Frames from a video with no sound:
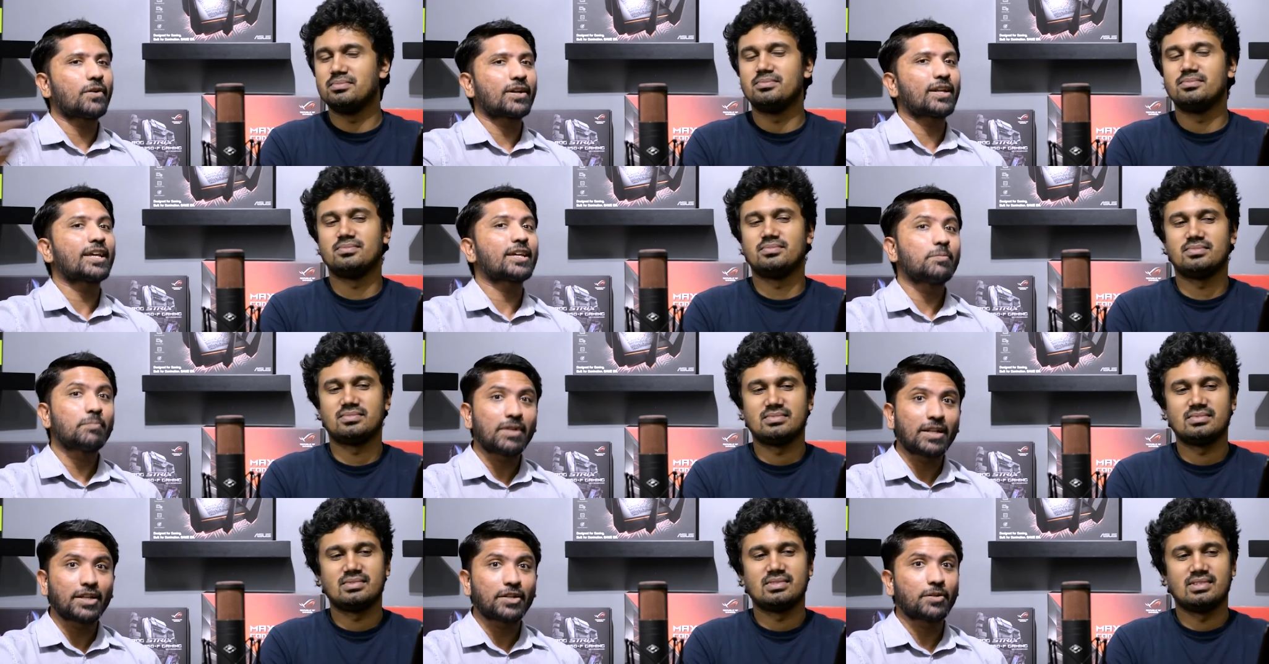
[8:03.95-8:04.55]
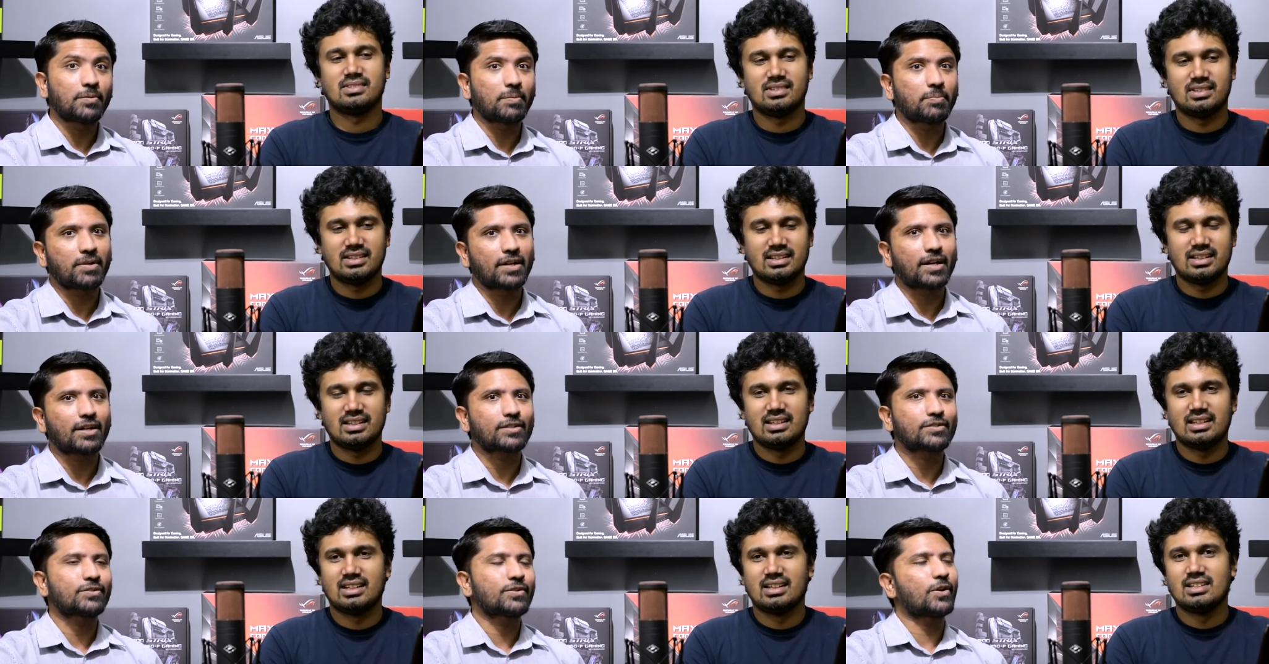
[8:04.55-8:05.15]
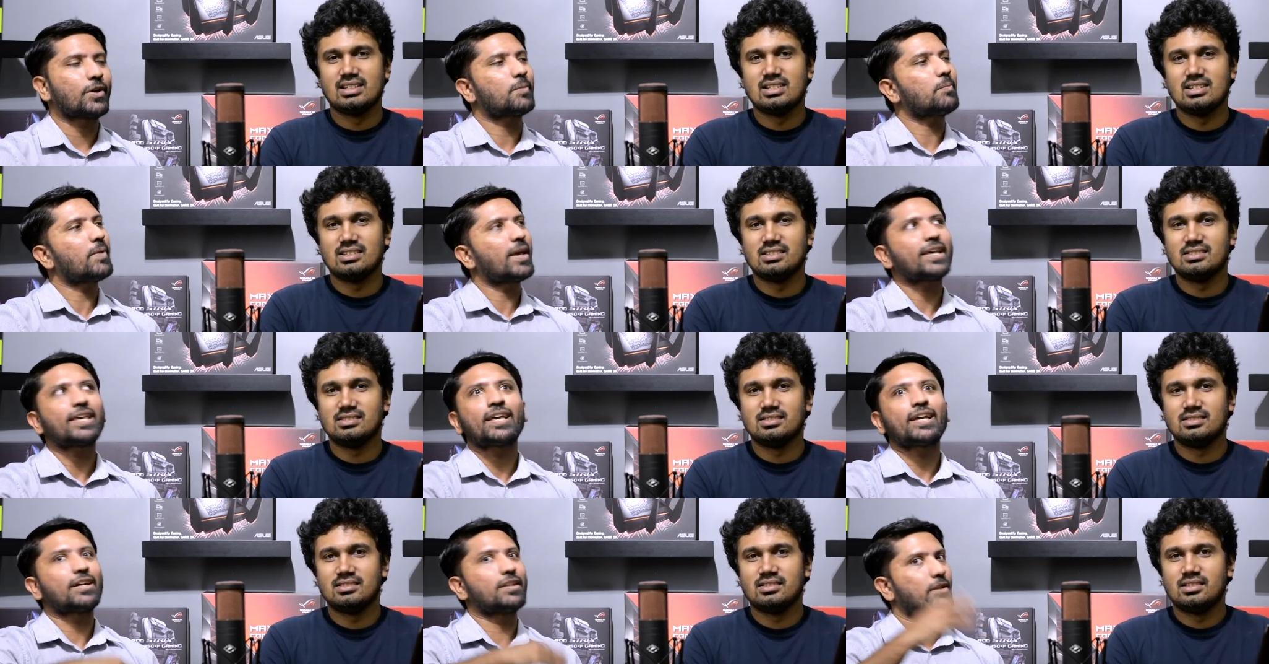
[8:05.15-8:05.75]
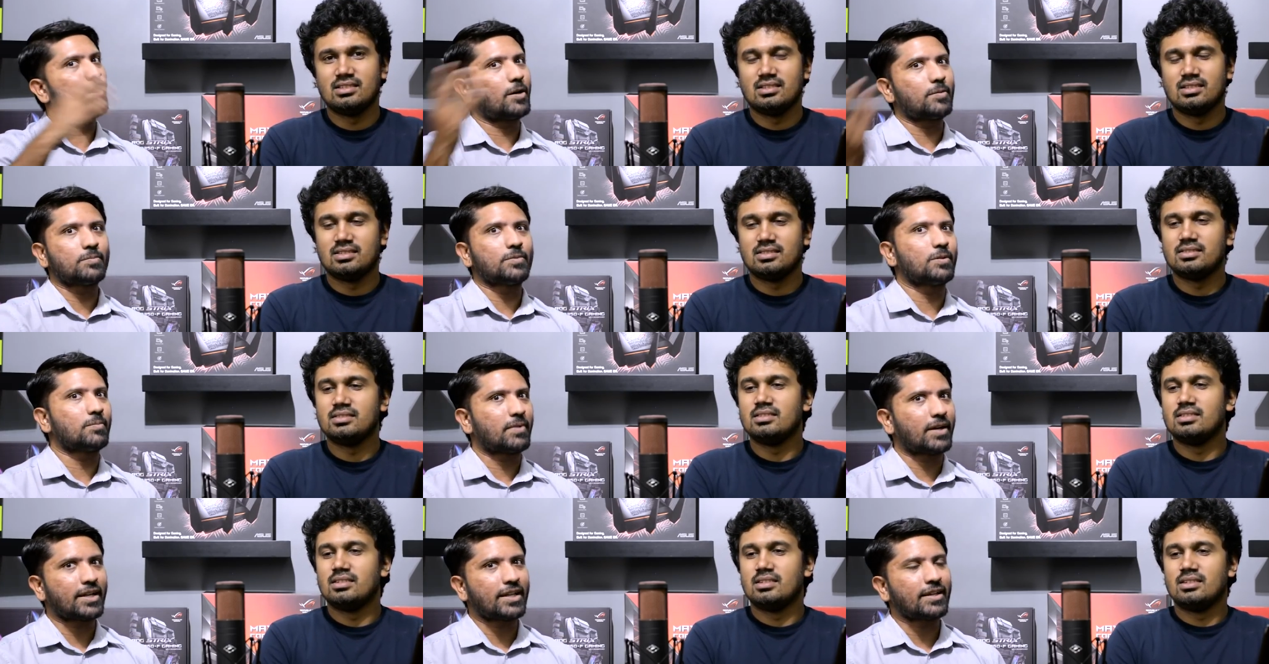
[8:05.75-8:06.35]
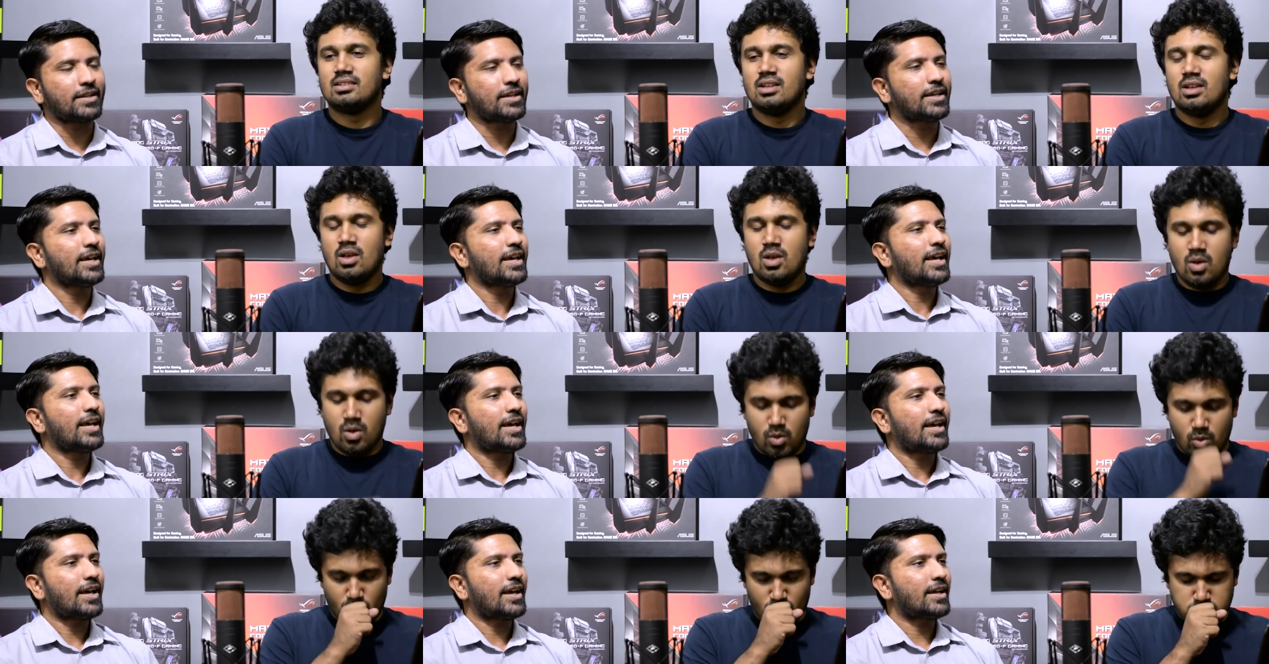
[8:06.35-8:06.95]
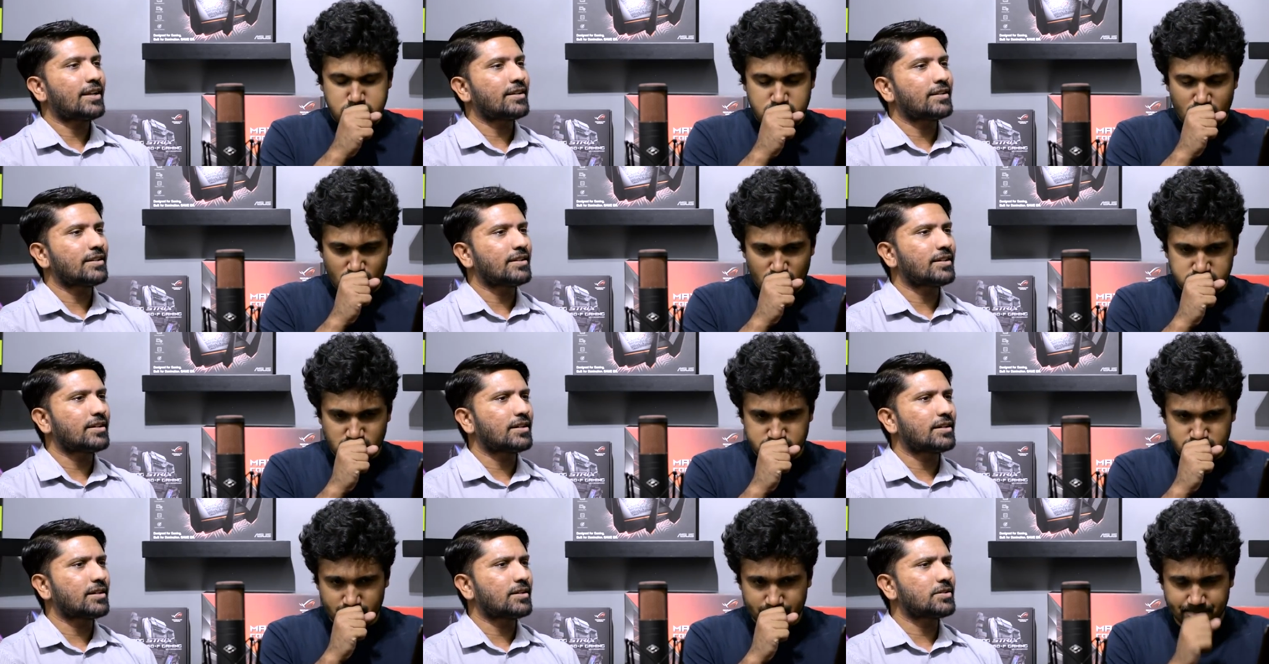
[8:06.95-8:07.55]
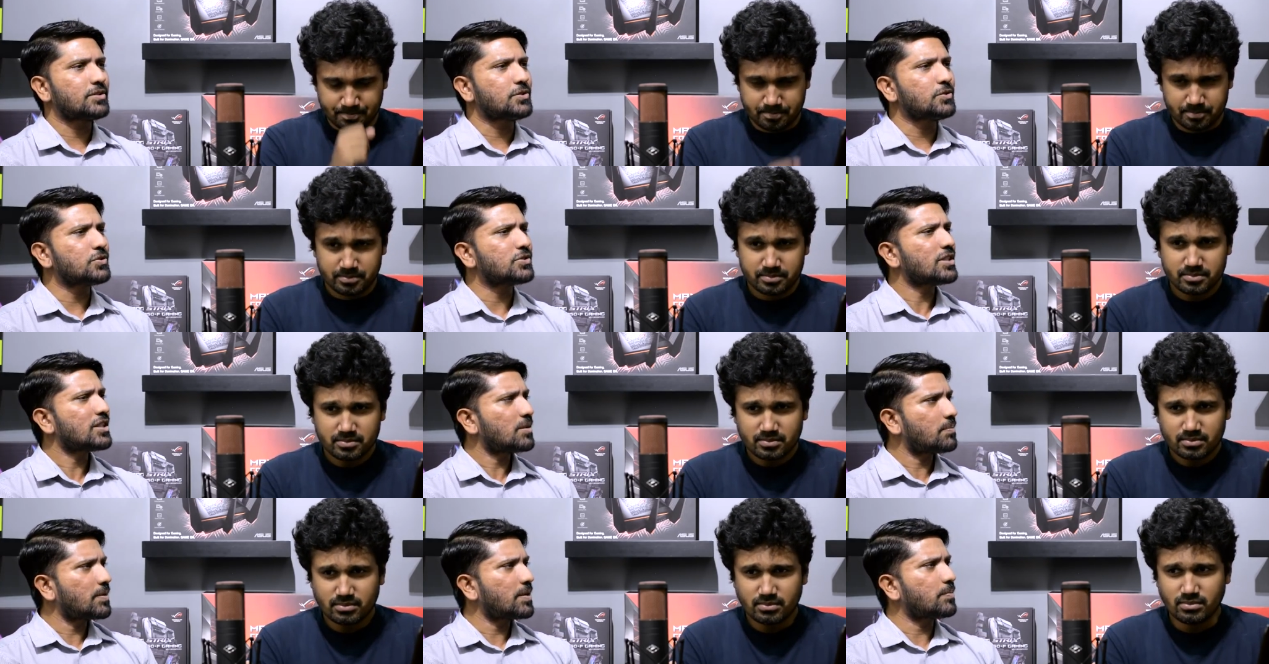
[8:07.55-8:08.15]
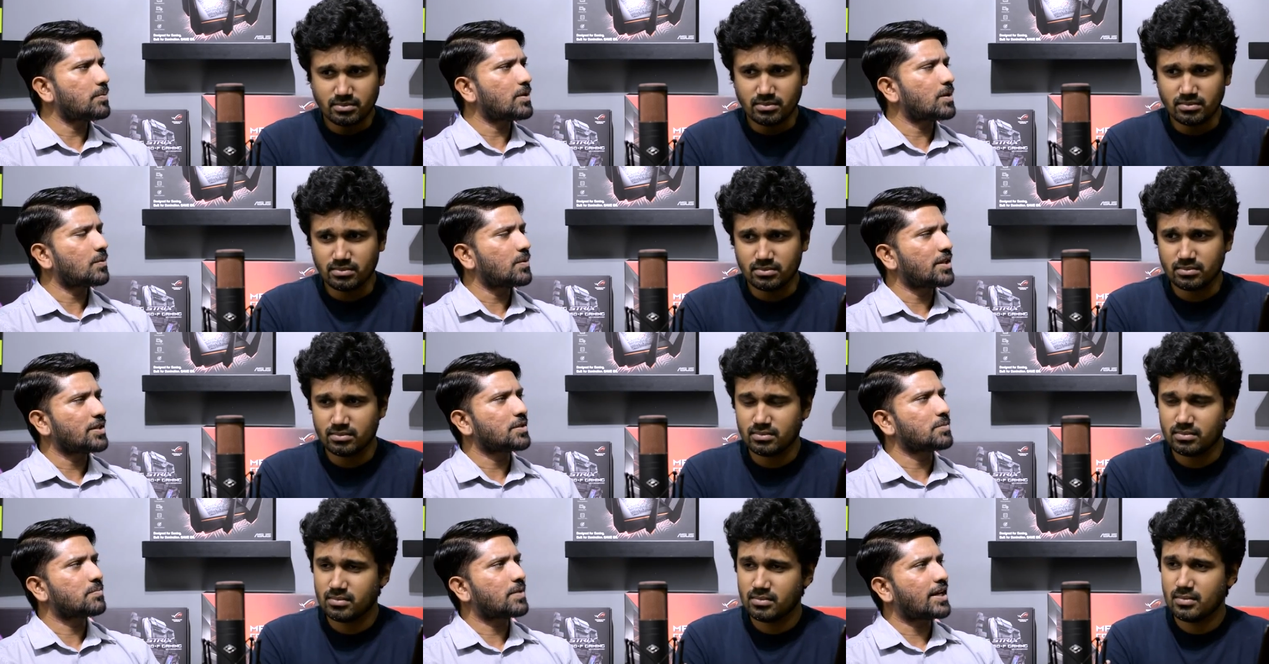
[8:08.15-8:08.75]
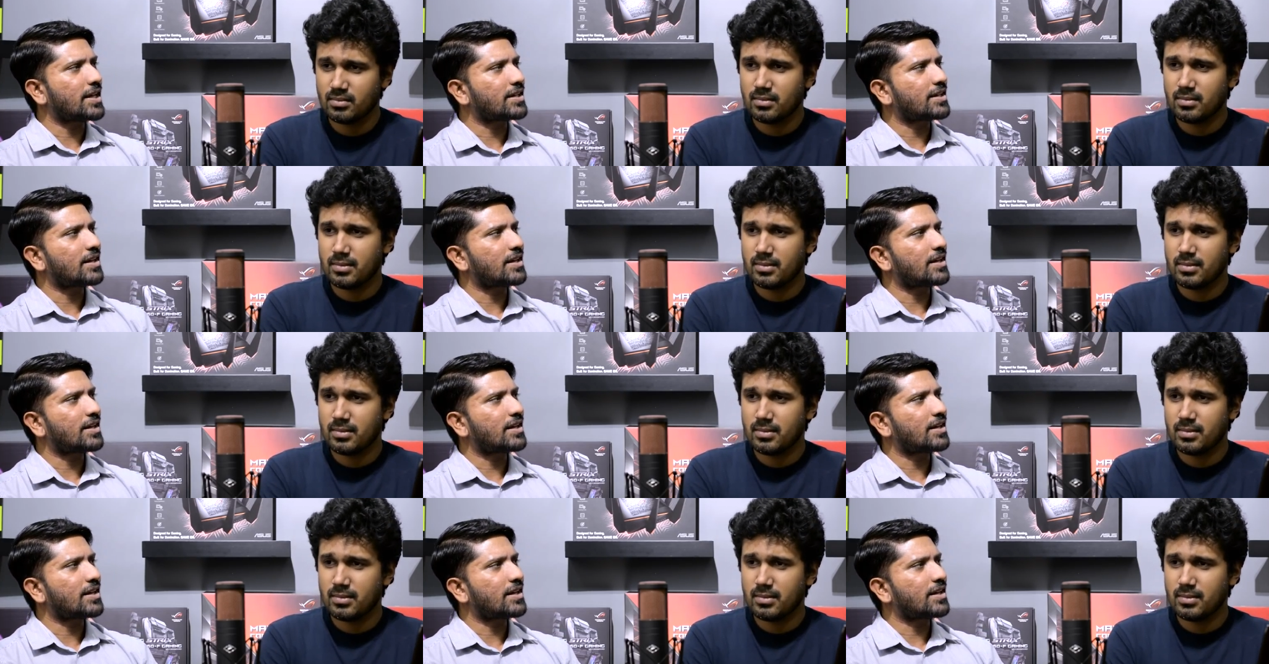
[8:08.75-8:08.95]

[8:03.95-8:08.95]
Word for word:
Speaker 1: on like a million rupee product. So you're making a lot more money. And uh, usually, people who are willing to buy